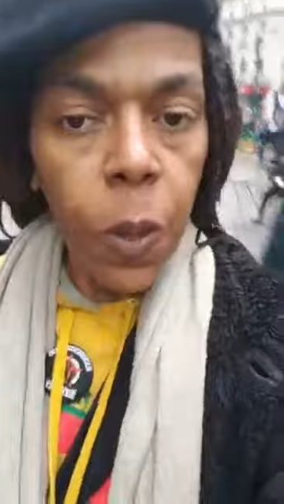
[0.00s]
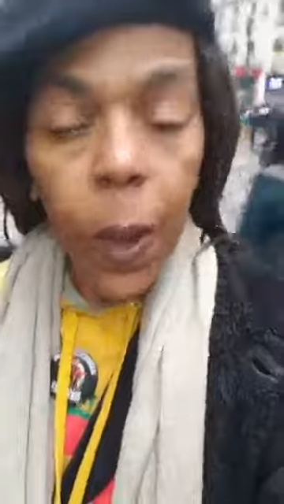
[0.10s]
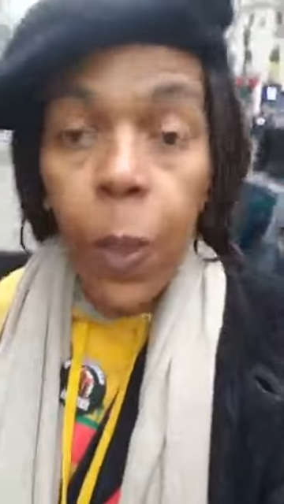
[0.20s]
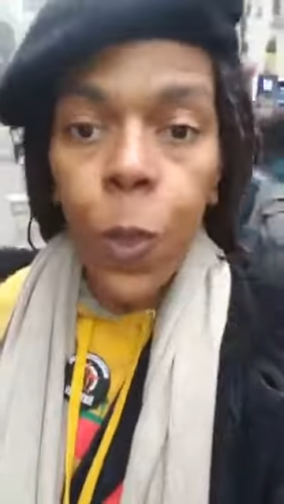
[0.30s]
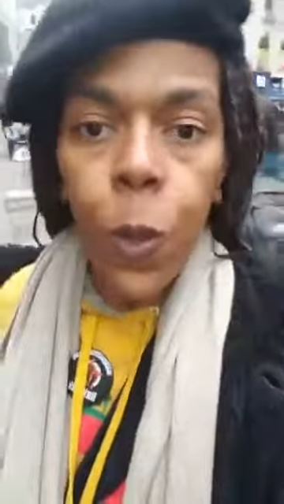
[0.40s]

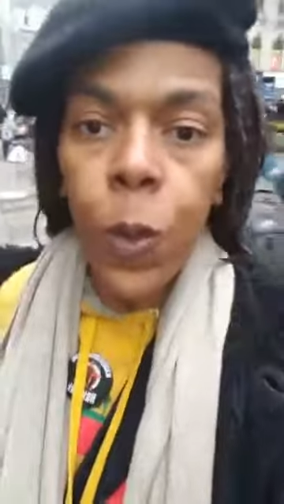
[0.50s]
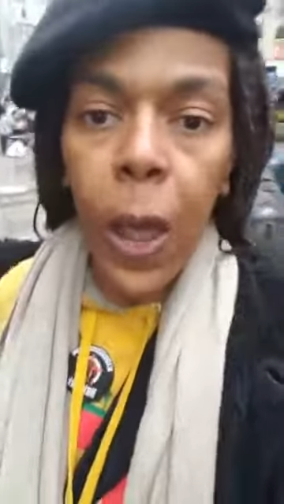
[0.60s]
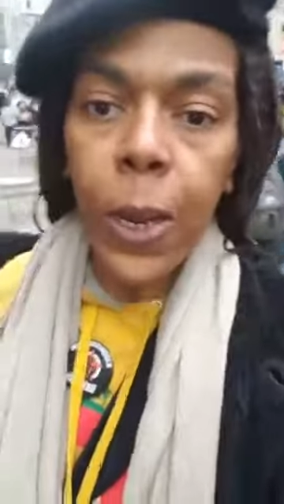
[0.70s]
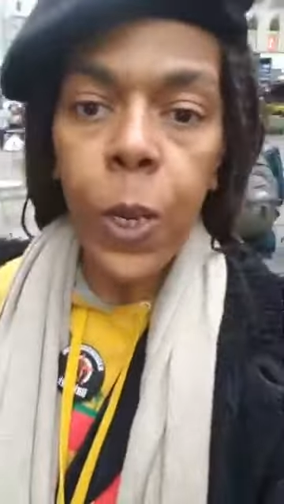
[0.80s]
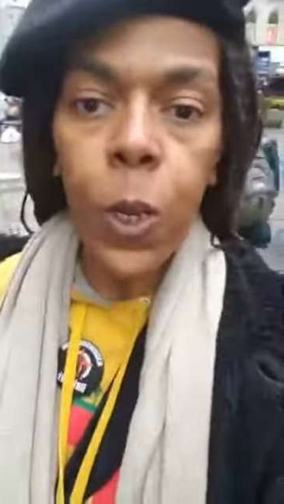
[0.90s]
in the
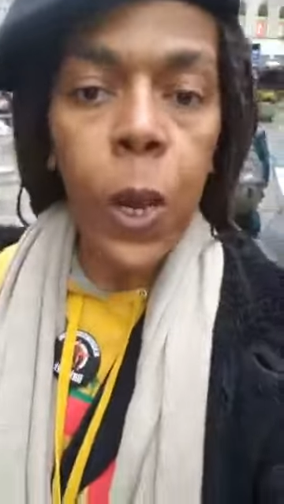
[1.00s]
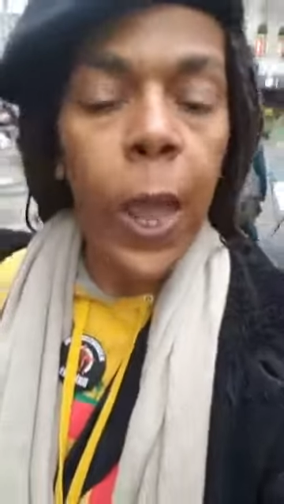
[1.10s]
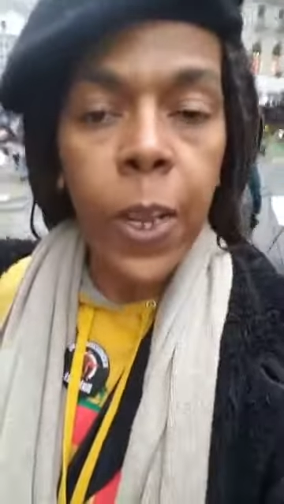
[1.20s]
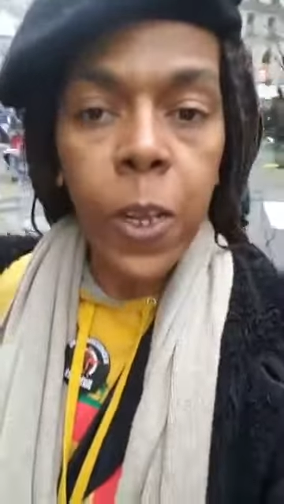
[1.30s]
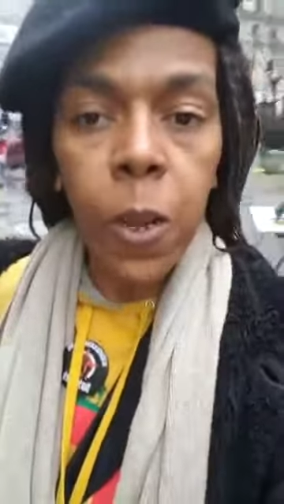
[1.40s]
United
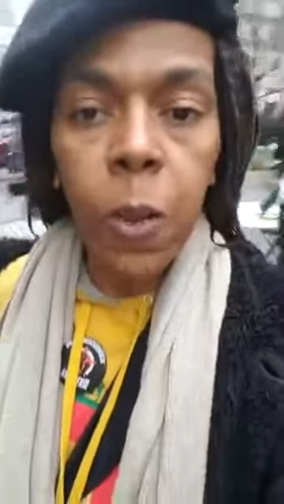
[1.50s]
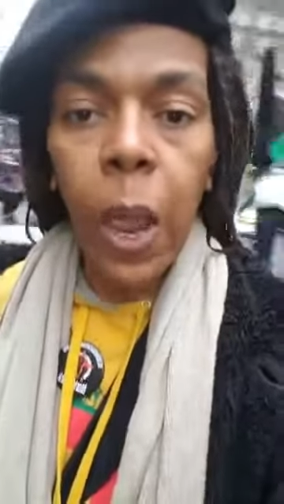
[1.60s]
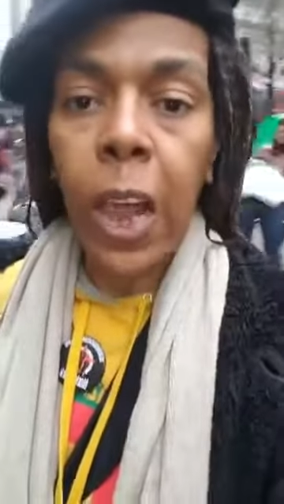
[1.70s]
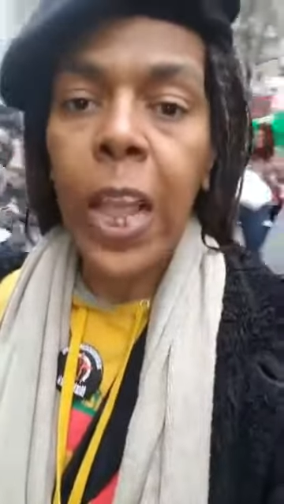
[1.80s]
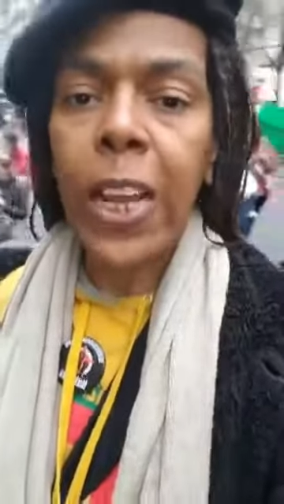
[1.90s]
States
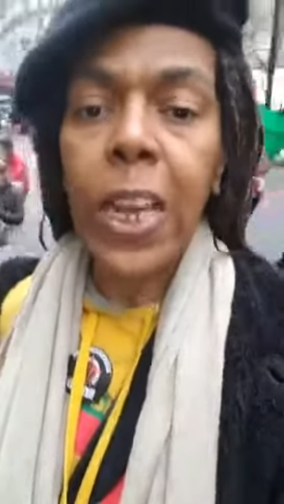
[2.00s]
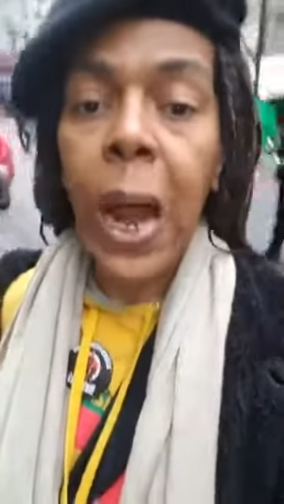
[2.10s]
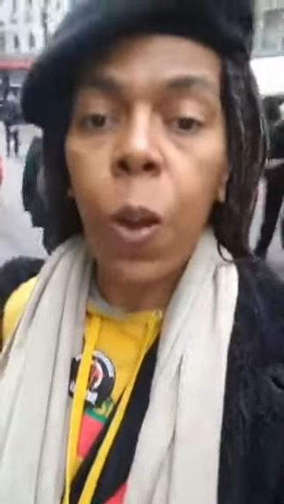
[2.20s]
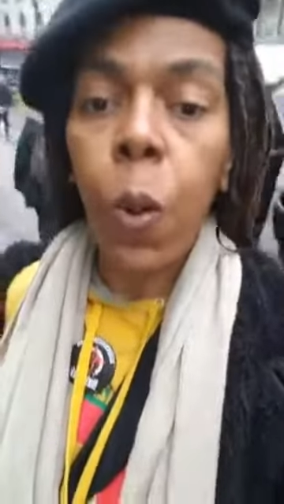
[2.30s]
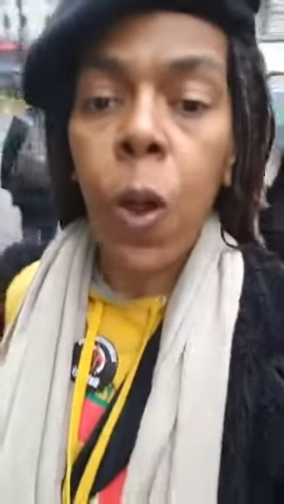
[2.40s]
and they did
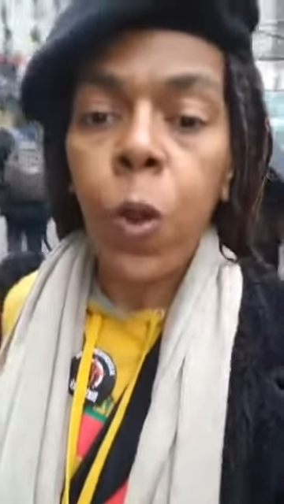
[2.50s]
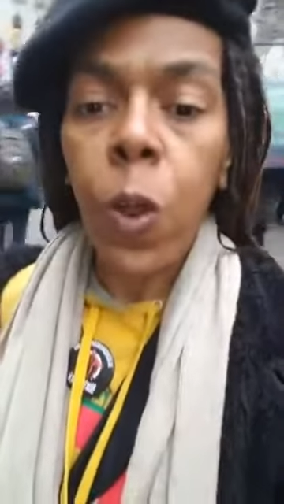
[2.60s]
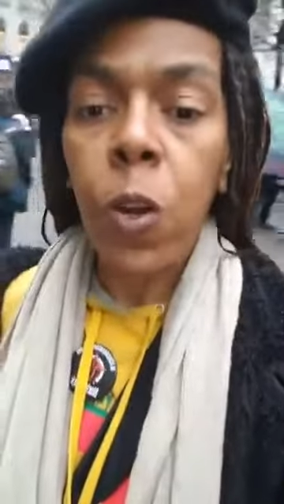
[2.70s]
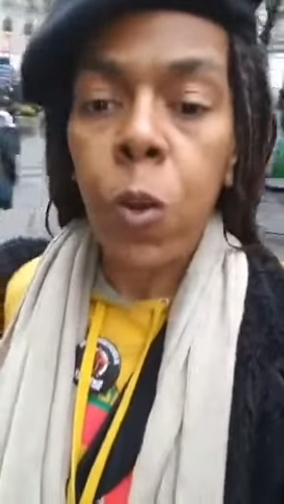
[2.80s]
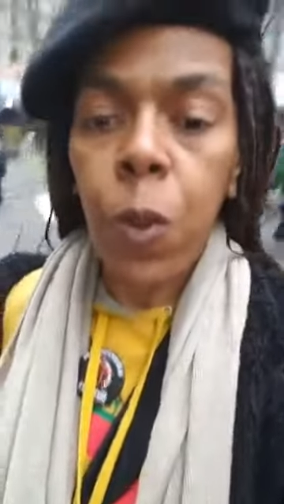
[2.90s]
not want to
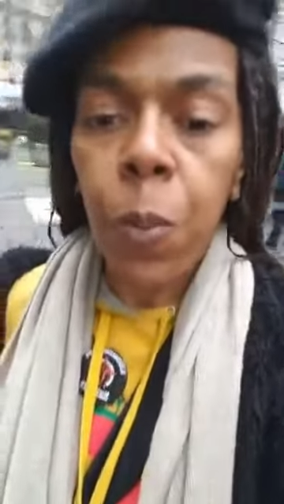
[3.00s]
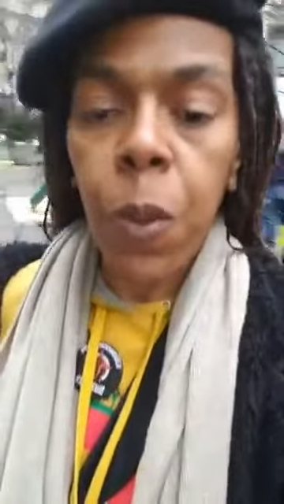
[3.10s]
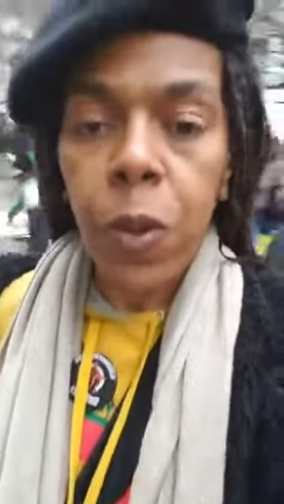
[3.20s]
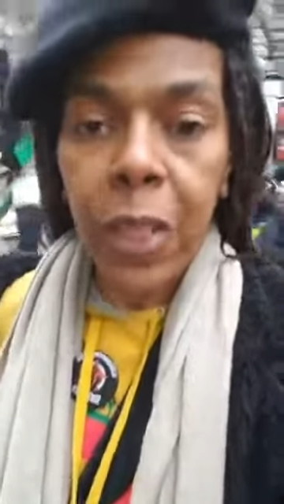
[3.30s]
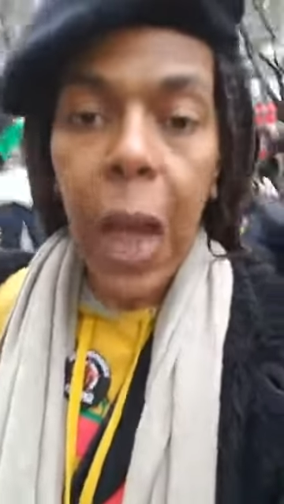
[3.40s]

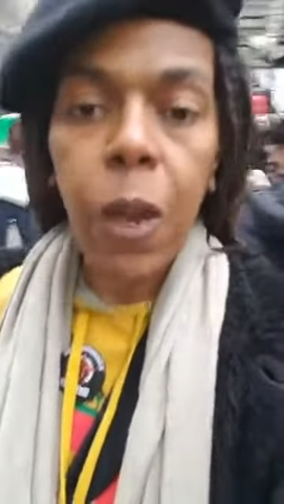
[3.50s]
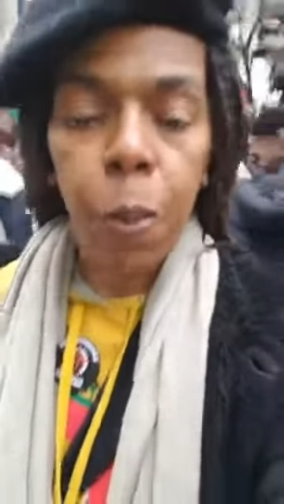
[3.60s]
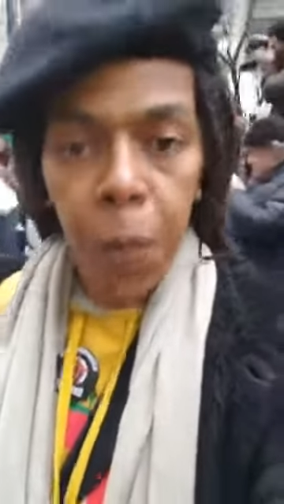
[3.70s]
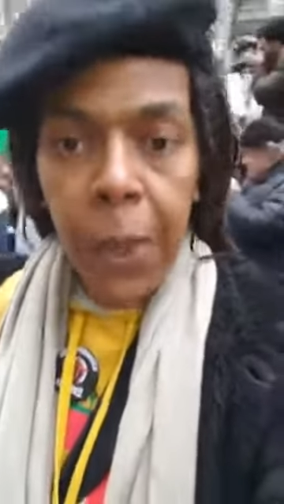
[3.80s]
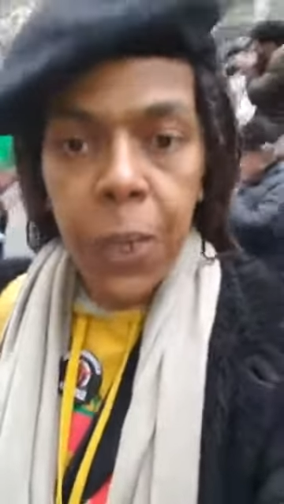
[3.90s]
contribute to that
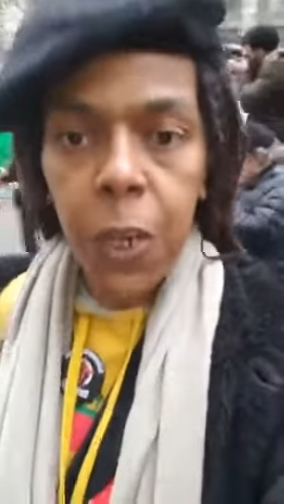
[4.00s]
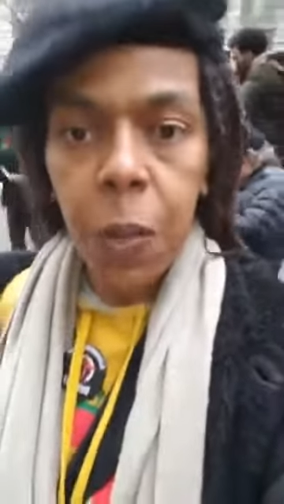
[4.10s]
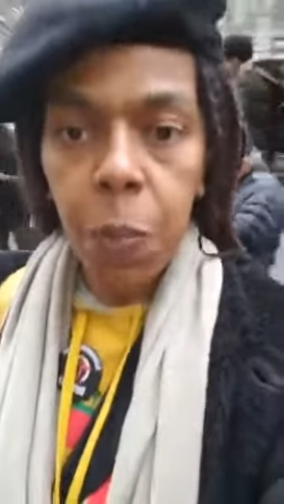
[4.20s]
oppression.